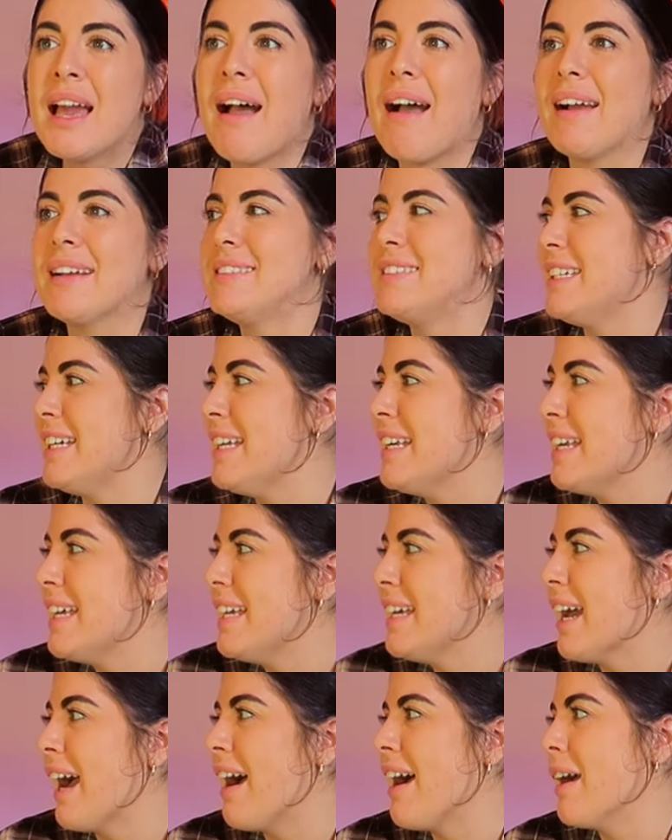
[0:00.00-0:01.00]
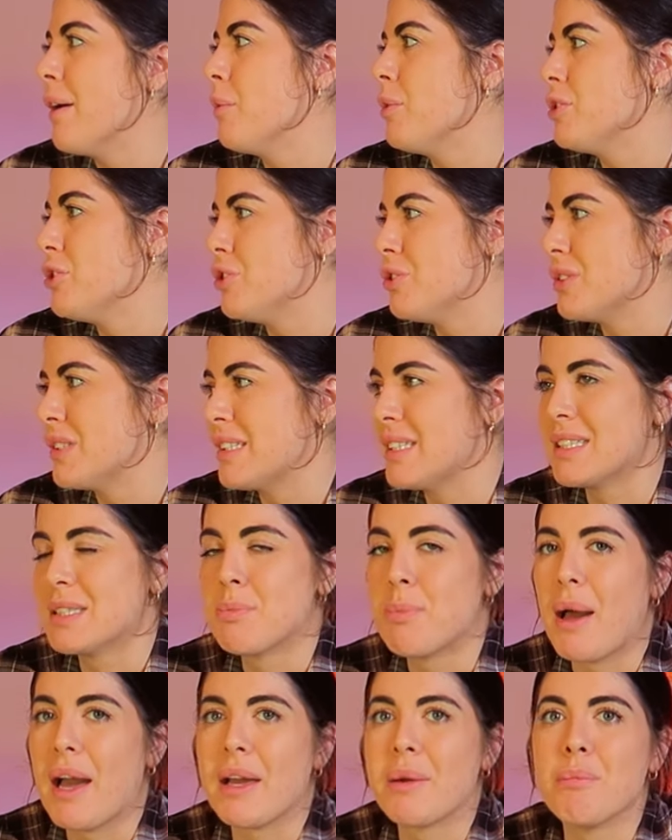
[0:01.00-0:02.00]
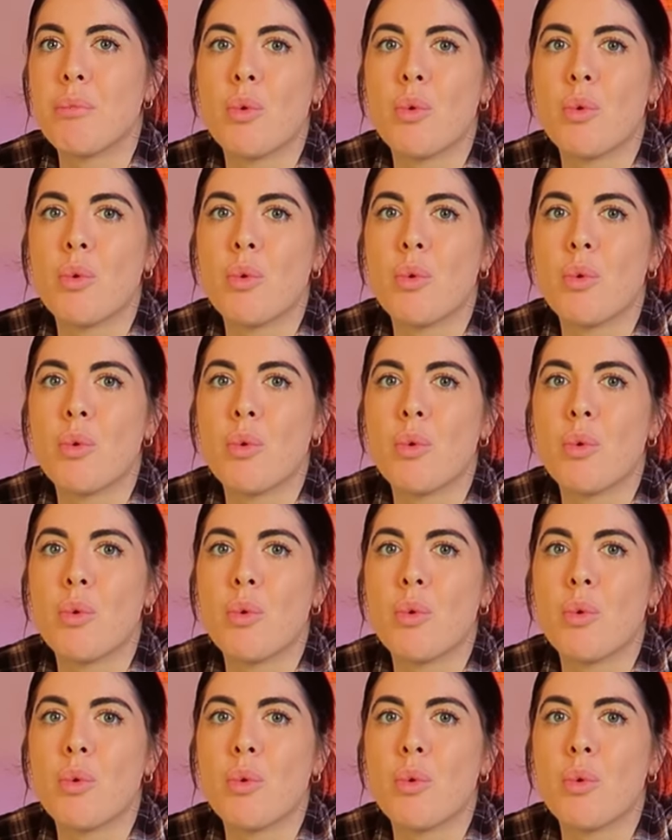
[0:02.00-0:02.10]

ideally I would use this bag